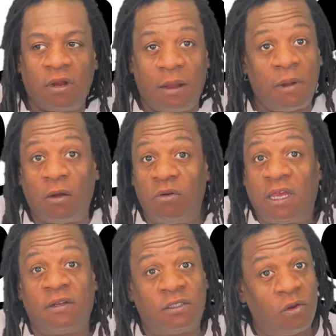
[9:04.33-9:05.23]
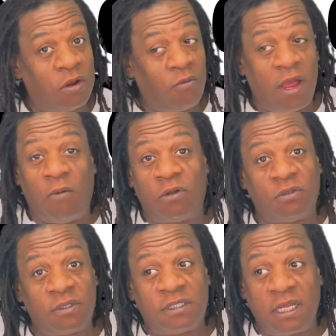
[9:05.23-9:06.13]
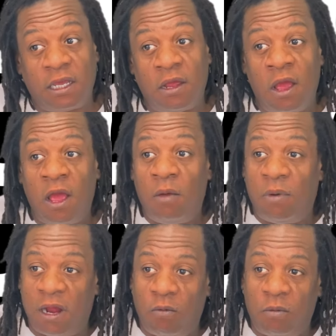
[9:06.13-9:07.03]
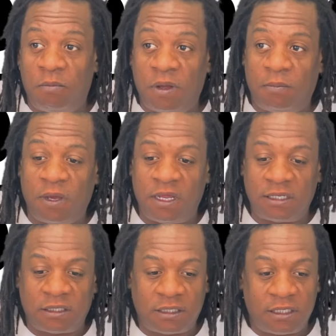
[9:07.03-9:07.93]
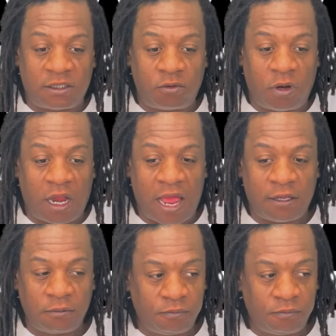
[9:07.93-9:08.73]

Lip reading: I'm not gonna give the story away. I want you to see it, but it's sort of like,